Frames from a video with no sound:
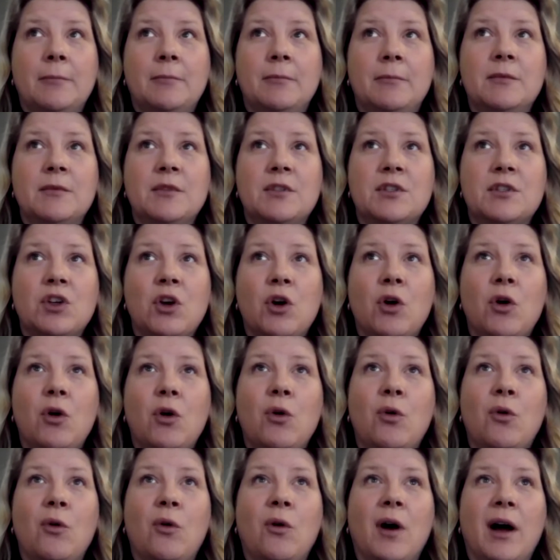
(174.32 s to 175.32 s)

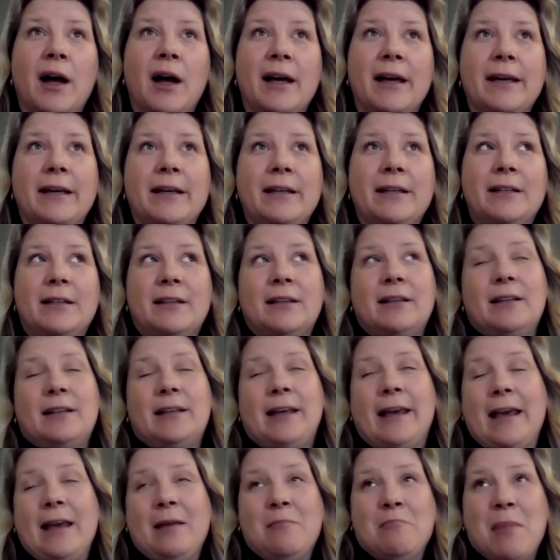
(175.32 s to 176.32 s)
So I
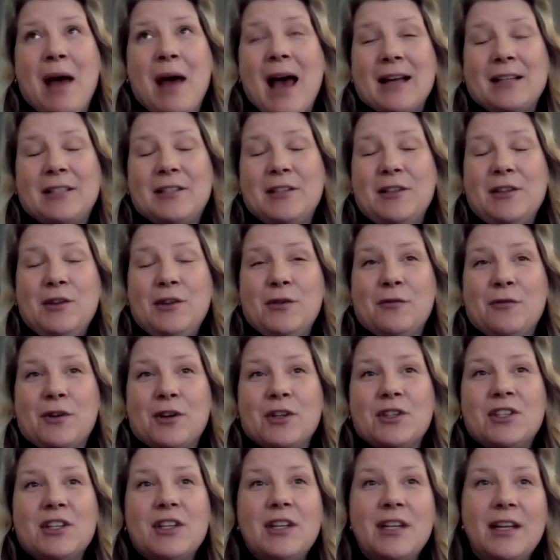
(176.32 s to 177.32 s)
came back to the
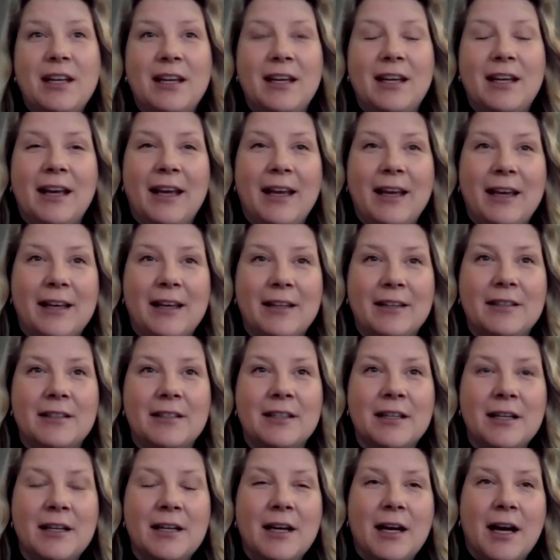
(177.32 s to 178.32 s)
university
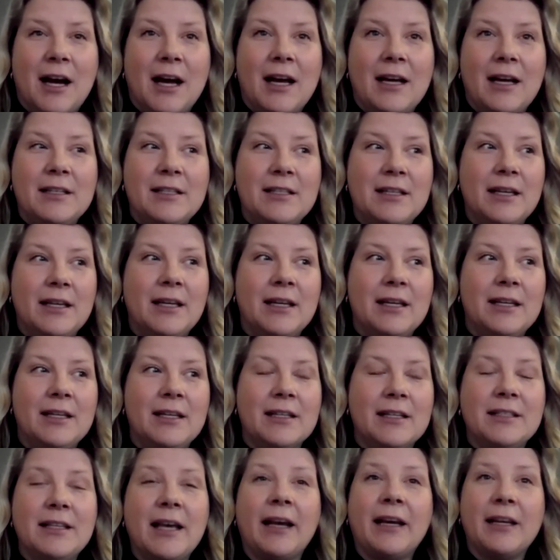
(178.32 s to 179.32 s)
and I did
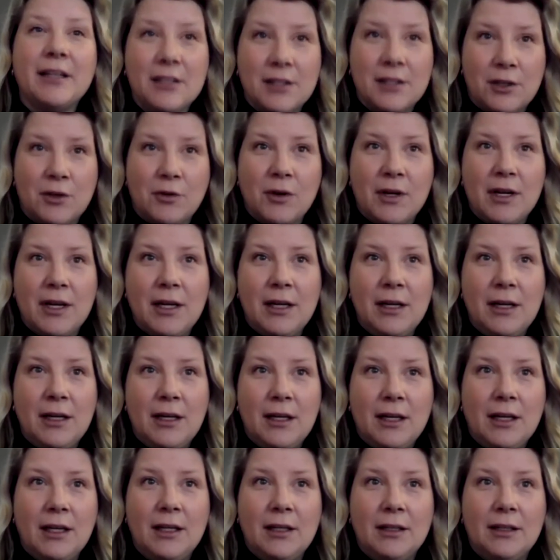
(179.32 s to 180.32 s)
a second
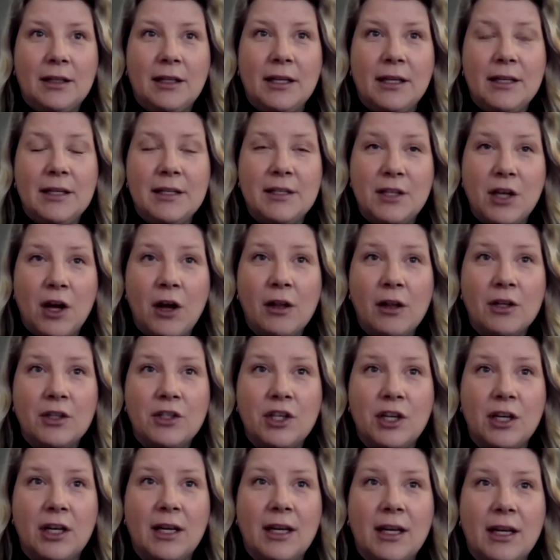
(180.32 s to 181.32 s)
degree in
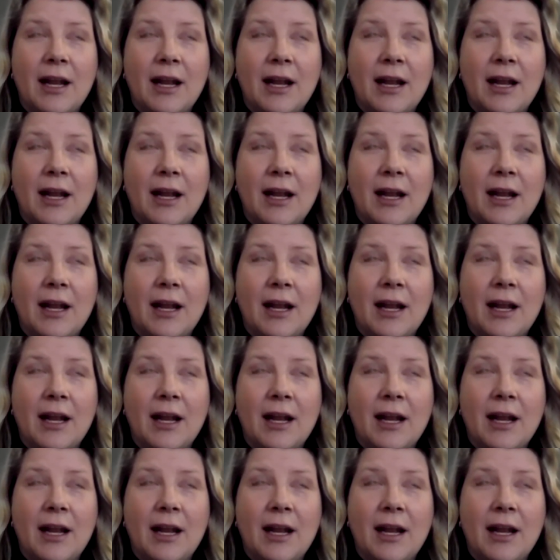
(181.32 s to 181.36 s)
kinesiology.